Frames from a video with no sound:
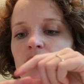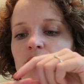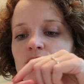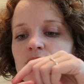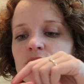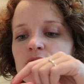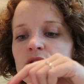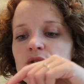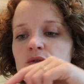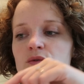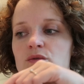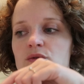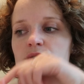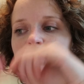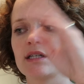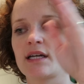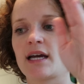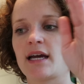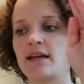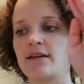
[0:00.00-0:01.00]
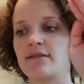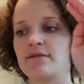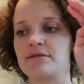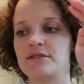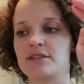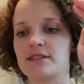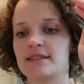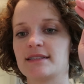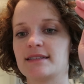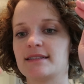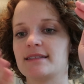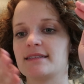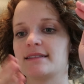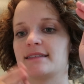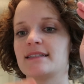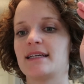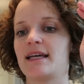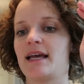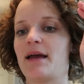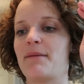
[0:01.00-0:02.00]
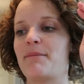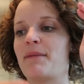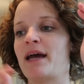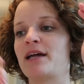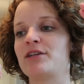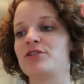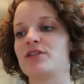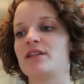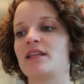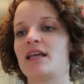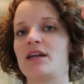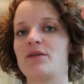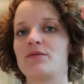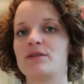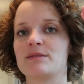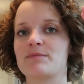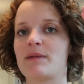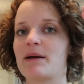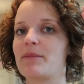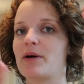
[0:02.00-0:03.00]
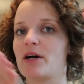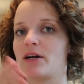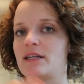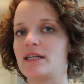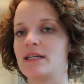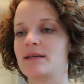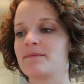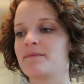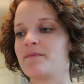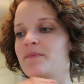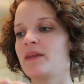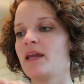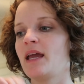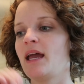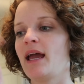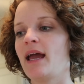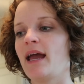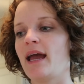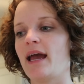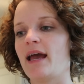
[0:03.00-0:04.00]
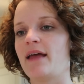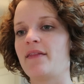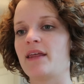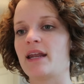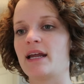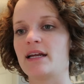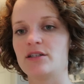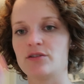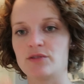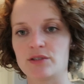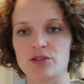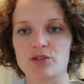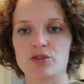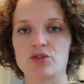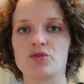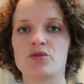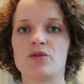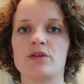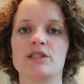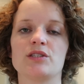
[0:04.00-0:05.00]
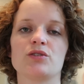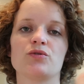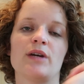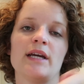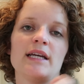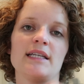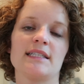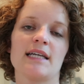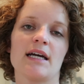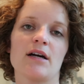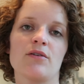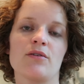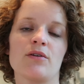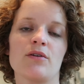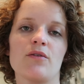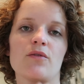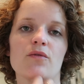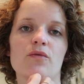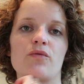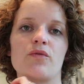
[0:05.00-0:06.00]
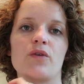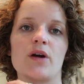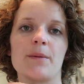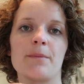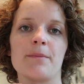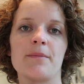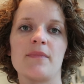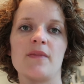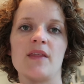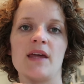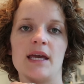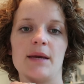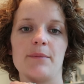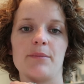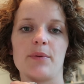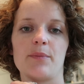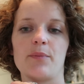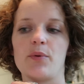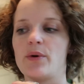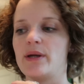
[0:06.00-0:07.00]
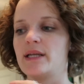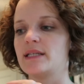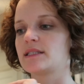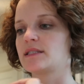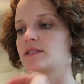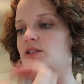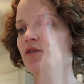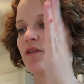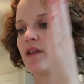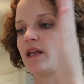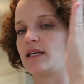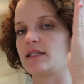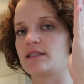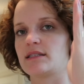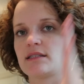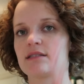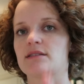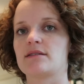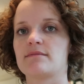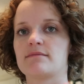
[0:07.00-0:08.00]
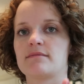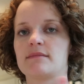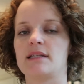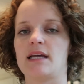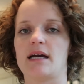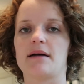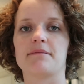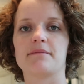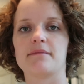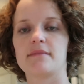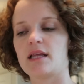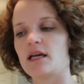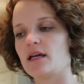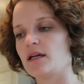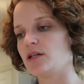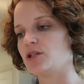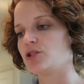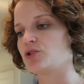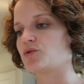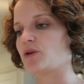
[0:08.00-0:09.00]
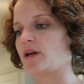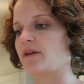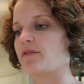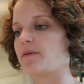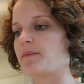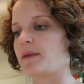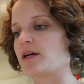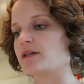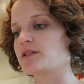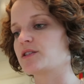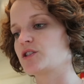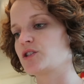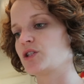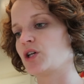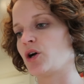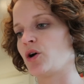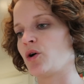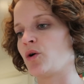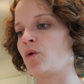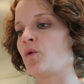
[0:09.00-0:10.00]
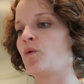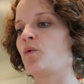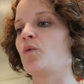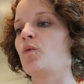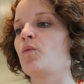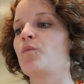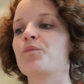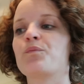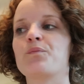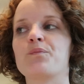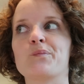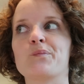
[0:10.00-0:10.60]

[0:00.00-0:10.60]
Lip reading: those two to kind of just imagine that it was my body. And then I drew it straight down from the hip point so that it's, yeah, straight from there. So